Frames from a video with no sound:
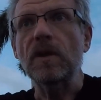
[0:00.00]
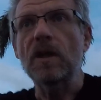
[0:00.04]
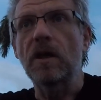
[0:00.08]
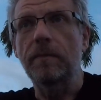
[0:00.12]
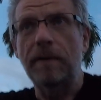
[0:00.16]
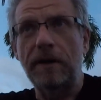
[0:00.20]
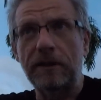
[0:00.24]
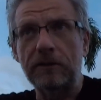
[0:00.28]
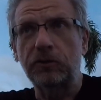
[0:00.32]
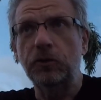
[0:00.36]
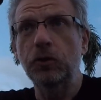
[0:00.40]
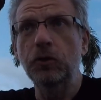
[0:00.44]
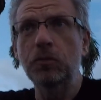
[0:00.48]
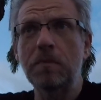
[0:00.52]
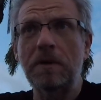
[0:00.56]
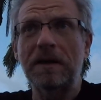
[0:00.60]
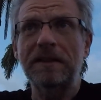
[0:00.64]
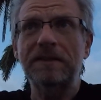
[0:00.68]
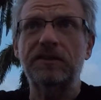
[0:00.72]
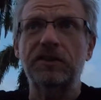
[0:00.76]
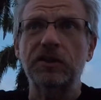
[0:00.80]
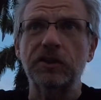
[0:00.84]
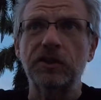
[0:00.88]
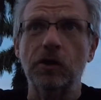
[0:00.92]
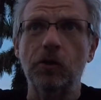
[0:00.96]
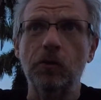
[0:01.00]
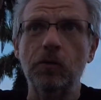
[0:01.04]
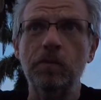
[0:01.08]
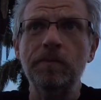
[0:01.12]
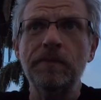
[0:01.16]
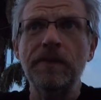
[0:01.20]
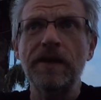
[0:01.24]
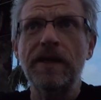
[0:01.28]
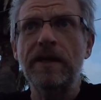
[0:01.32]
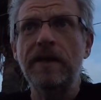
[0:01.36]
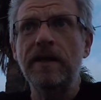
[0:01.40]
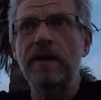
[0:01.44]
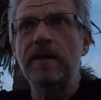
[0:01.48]
about 2 months ago,
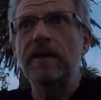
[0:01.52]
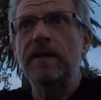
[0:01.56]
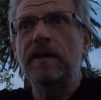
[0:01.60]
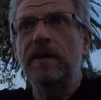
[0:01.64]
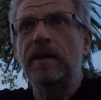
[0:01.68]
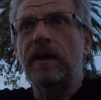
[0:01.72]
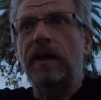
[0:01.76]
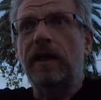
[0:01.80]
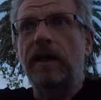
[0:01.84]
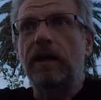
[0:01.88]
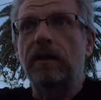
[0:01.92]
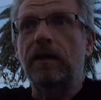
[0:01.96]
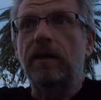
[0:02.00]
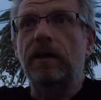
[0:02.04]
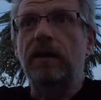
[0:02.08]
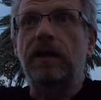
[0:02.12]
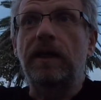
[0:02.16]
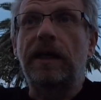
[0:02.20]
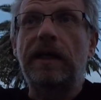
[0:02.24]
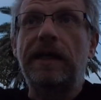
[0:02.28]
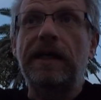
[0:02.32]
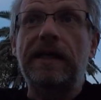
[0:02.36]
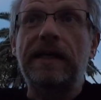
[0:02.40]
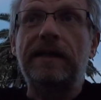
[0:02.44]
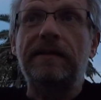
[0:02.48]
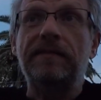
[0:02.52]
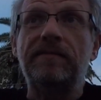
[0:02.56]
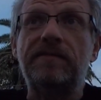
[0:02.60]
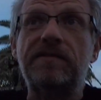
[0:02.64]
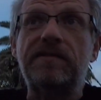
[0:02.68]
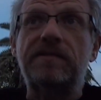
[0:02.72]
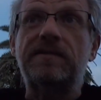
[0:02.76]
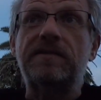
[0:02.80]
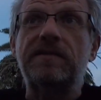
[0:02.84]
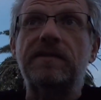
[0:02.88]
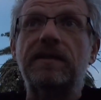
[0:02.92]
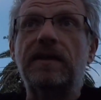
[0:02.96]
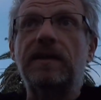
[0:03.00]
and
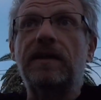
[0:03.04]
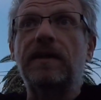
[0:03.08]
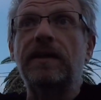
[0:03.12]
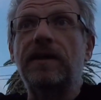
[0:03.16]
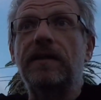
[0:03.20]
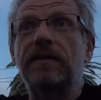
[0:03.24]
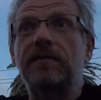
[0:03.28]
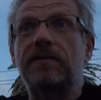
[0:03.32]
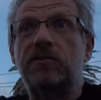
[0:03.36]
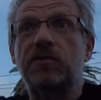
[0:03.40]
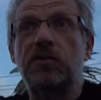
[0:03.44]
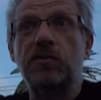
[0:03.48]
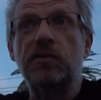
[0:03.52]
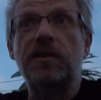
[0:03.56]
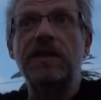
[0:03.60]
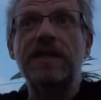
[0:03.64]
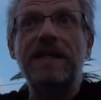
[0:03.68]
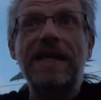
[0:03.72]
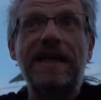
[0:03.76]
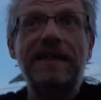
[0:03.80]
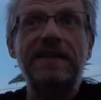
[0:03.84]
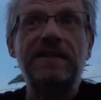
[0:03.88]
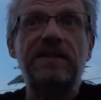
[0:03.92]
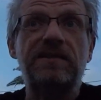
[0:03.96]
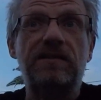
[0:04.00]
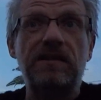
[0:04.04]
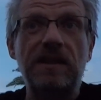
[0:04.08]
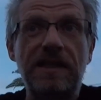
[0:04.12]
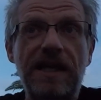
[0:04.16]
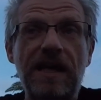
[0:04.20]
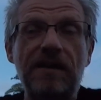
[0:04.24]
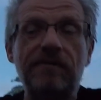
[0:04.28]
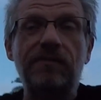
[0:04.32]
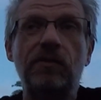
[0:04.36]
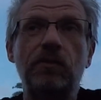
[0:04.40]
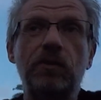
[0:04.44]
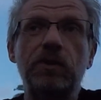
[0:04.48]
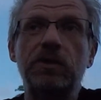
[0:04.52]
to the next
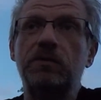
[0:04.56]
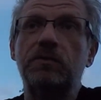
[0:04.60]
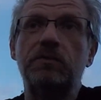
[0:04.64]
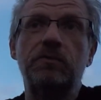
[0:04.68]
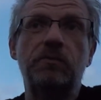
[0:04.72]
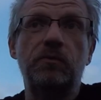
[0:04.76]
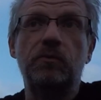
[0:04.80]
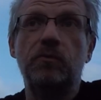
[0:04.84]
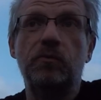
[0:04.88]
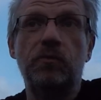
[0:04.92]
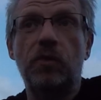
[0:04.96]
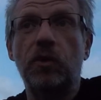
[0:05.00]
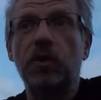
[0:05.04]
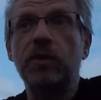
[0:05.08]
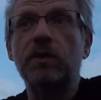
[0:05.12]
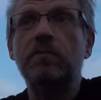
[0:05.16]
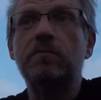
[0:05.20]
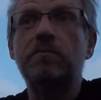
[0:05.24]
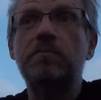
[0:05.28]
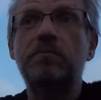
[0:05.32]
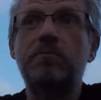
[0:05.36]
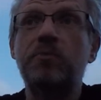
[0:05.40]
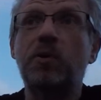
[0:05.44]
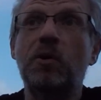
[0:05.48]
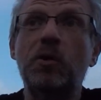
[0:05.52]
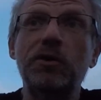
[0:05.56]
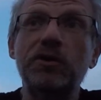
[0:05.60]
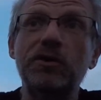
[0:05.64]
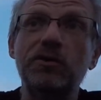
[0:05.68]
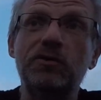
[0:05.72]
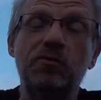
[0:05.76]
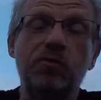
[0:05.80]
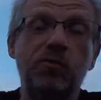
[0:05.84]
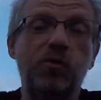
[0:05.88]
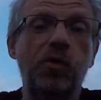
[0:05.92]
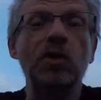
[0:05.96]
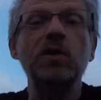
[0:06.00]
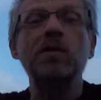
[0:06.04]
level, which is 1.1
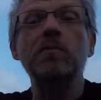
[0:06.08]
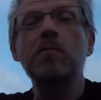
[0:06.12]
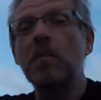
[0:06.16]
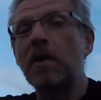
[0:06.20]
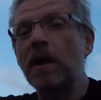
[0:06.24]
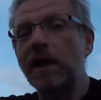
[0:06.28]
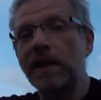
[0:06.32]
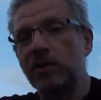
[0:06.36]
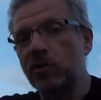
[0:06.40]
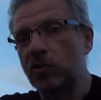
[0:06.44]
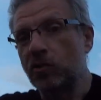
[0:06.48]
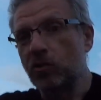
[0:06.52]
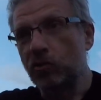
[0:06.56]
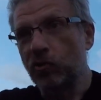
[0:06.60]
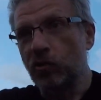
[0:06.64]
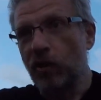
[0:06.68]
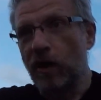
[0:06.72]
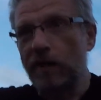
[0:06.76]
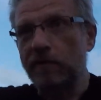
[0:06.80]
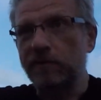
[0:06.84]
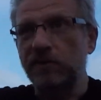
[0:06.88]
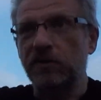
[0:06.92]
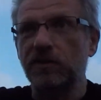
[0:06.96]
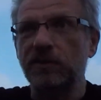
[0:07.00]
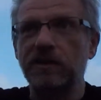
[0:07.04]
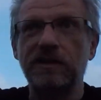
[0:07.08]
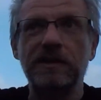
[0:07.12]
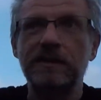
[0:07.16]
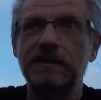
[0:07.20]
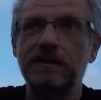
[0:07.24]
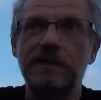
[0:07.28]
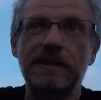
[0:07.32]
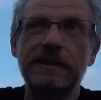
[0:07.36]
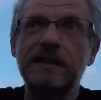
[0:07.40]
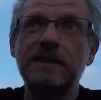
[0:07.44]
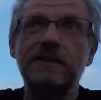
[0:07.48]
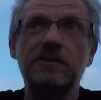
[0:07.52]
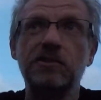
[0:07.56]
microgram, so
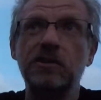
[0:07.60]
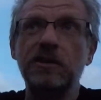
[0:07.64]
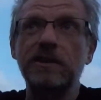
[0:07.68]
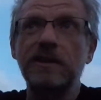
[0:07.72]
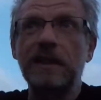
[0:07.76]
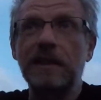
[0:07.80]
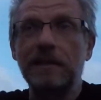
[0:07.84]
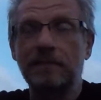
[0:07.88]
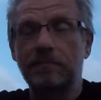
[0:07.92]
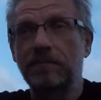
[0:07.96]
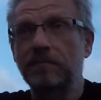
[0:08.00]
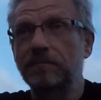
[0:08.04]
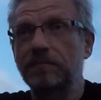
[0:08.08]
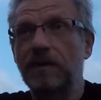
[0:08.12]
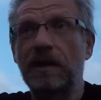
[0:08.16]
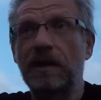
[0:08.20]
literally like